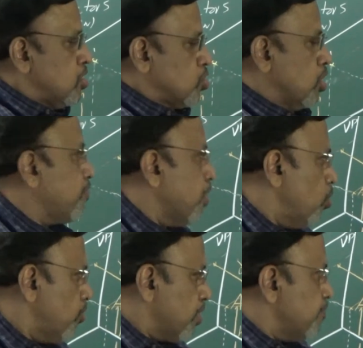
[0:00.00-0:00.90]
So if I
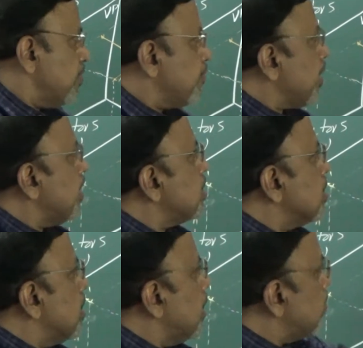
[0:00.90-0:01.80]
look from the front,
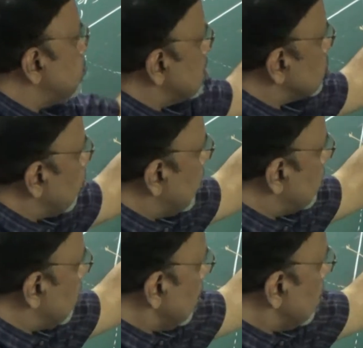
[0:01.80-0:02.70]
I am just going to